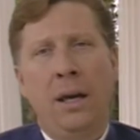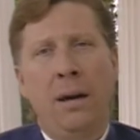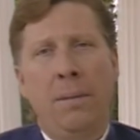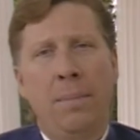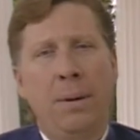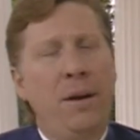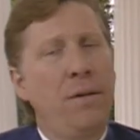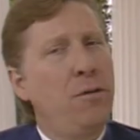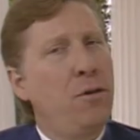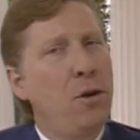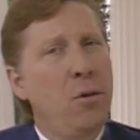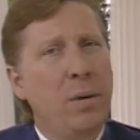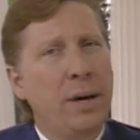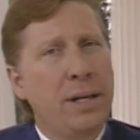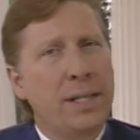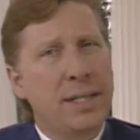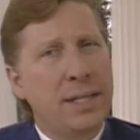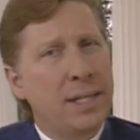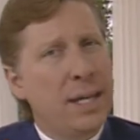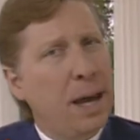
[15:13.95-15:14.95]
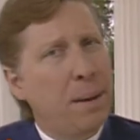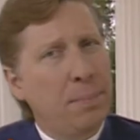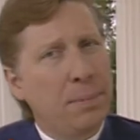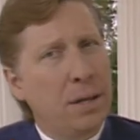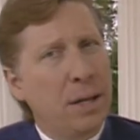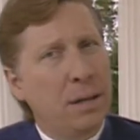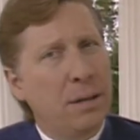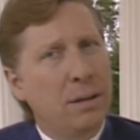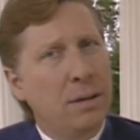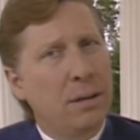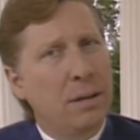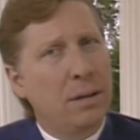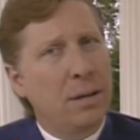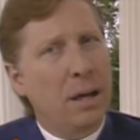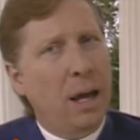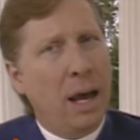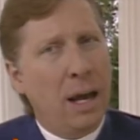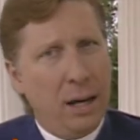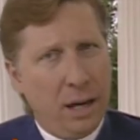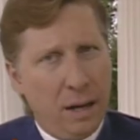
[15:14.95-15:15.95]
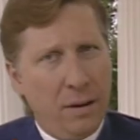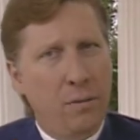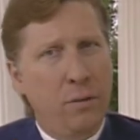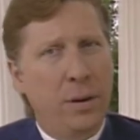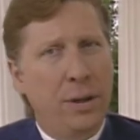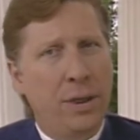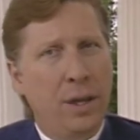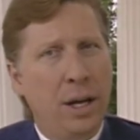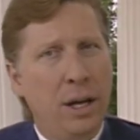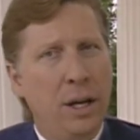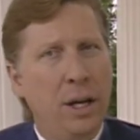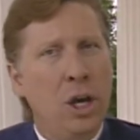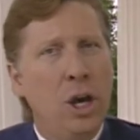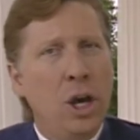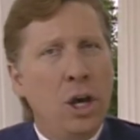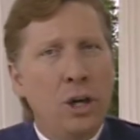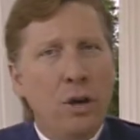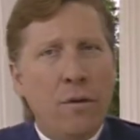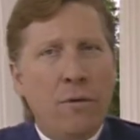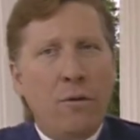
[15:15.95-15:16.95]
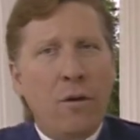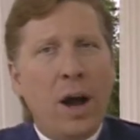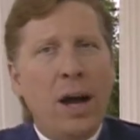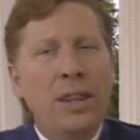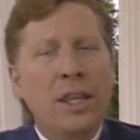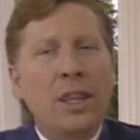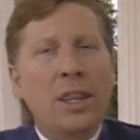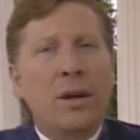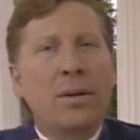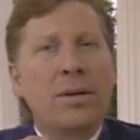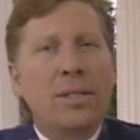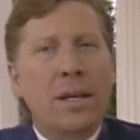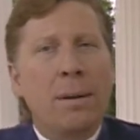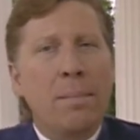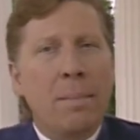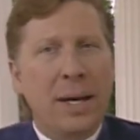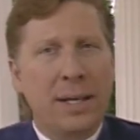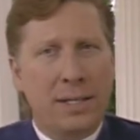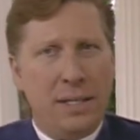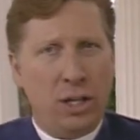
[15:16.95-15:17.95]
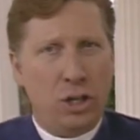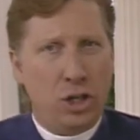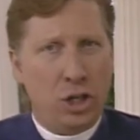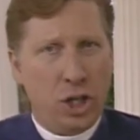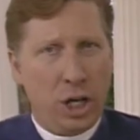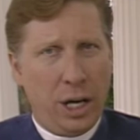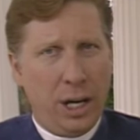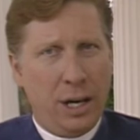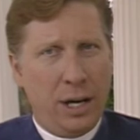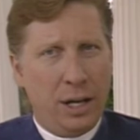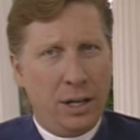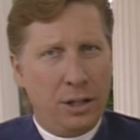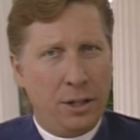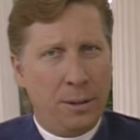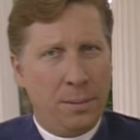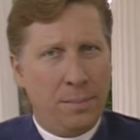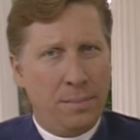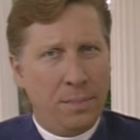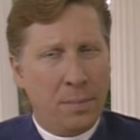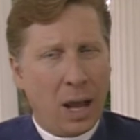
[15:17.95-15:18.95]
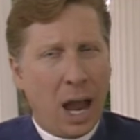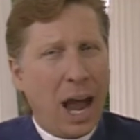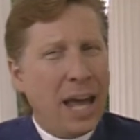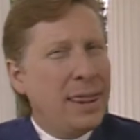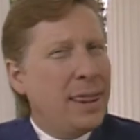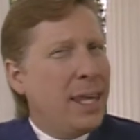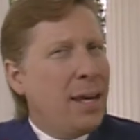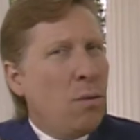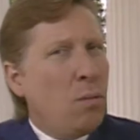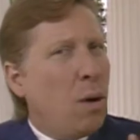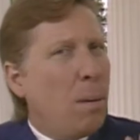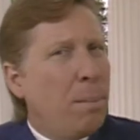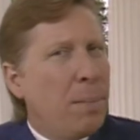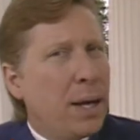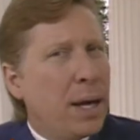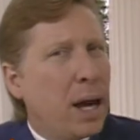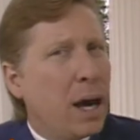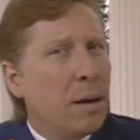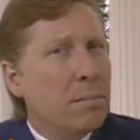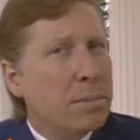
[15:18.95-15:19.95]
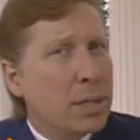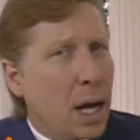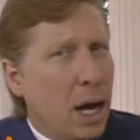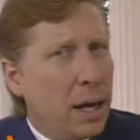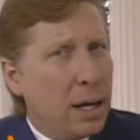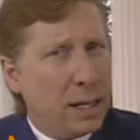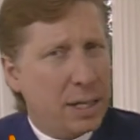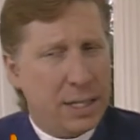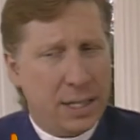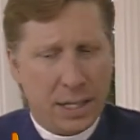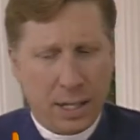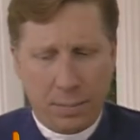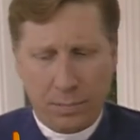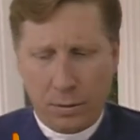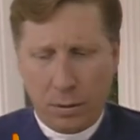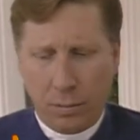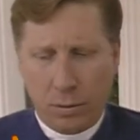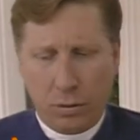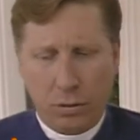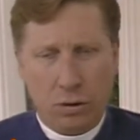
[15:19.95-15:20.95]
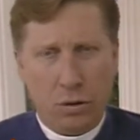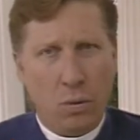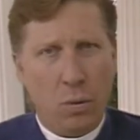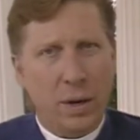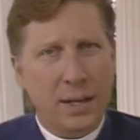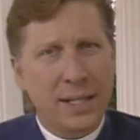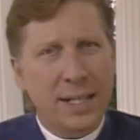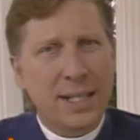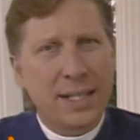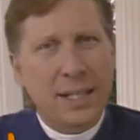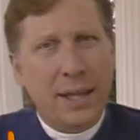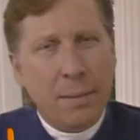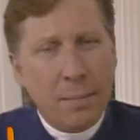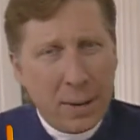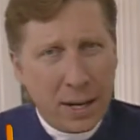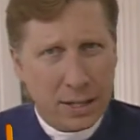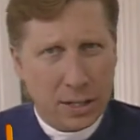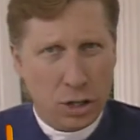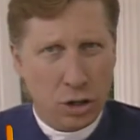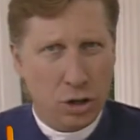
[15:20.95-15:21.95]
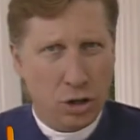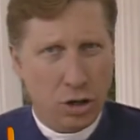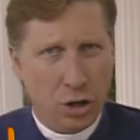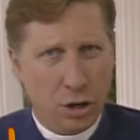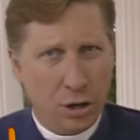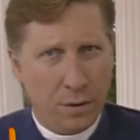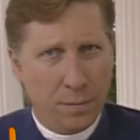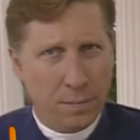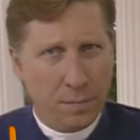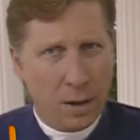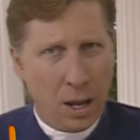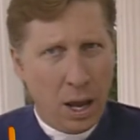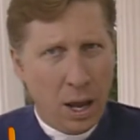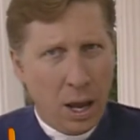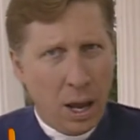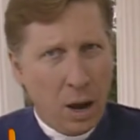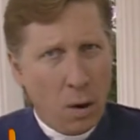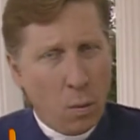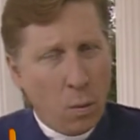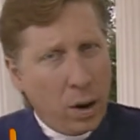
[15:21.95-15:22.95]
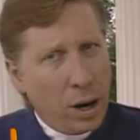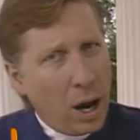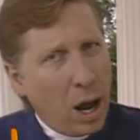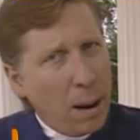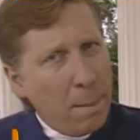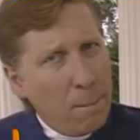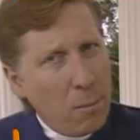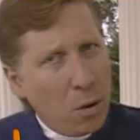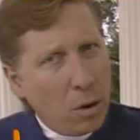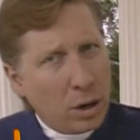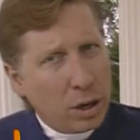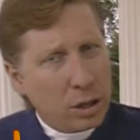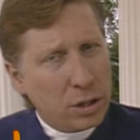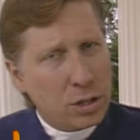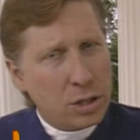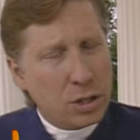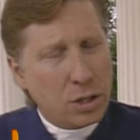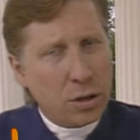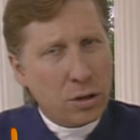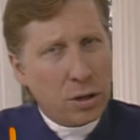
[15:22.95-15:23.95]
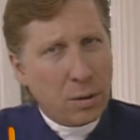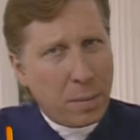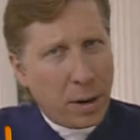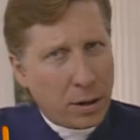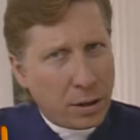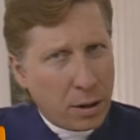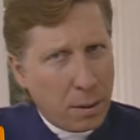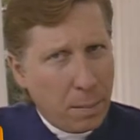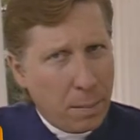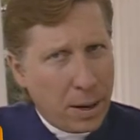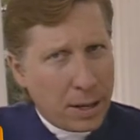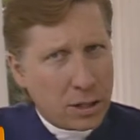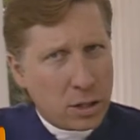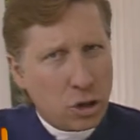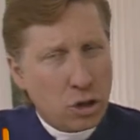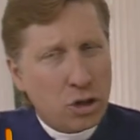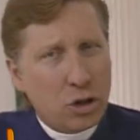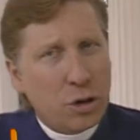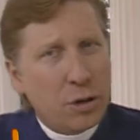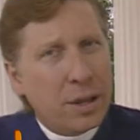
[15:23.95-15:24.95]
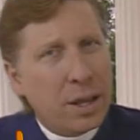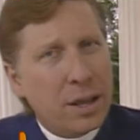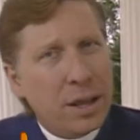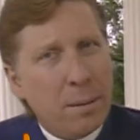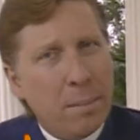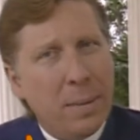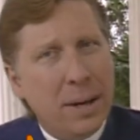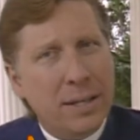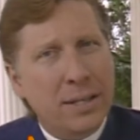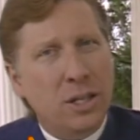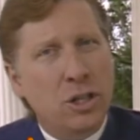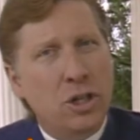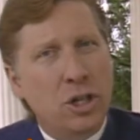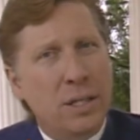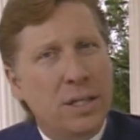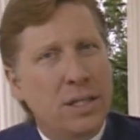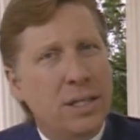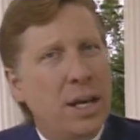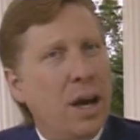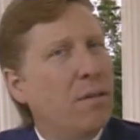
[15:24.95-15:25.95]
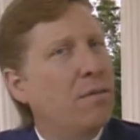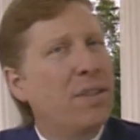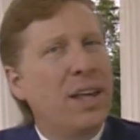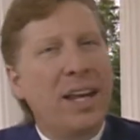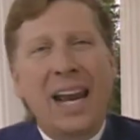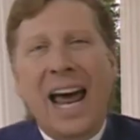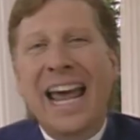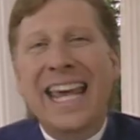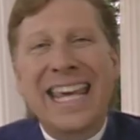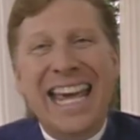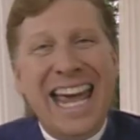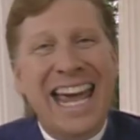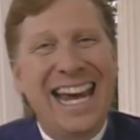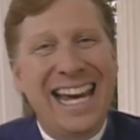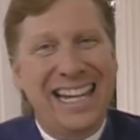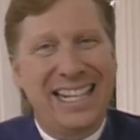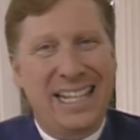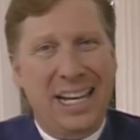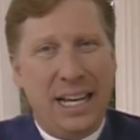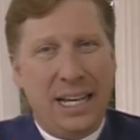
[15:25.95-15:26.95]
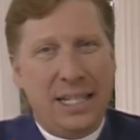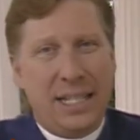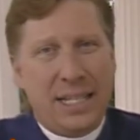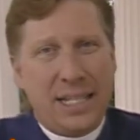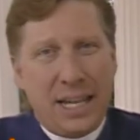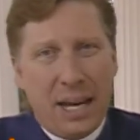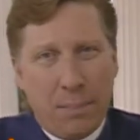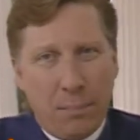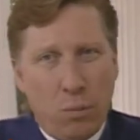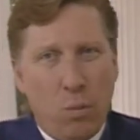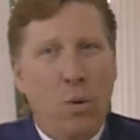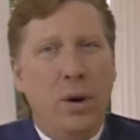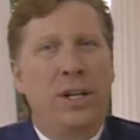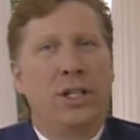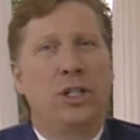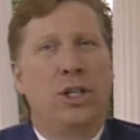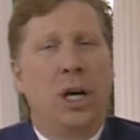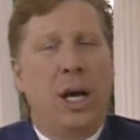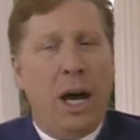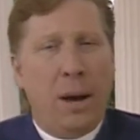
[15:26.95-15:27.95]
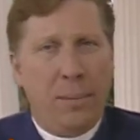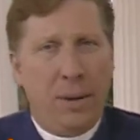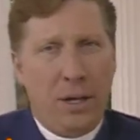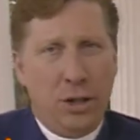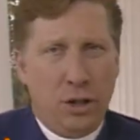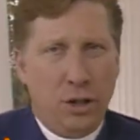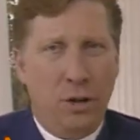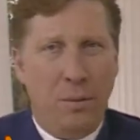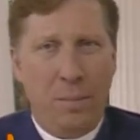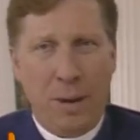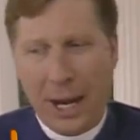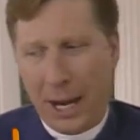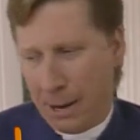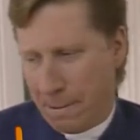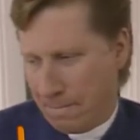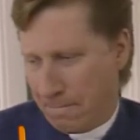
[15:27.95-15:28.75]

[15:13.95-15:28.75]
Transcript: But if you accept it and live with it, you'll find that there is a message in it. I think what becomes unacceptable to us is the messenger. When I'm more concerned about the messenger than the message itself, then I can't accept what is coming to me.